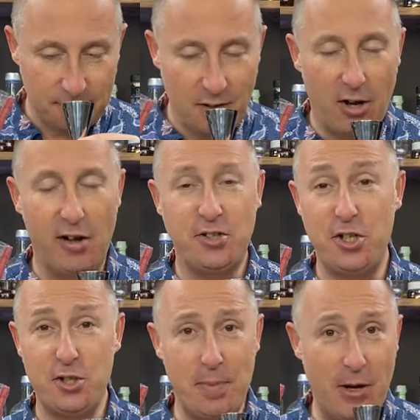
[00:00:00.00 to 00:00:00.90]
Oh,
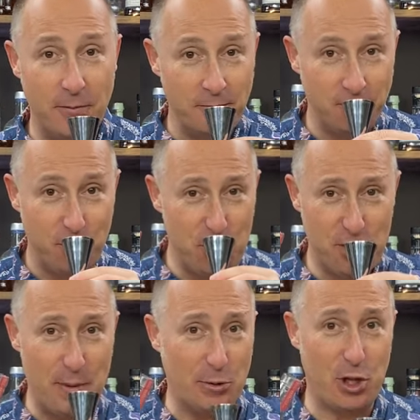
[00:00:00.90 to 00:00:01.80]
just smell, just
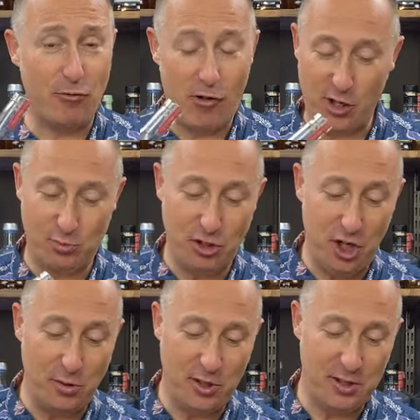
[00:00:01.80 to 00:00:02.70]
smells like raspberry juice.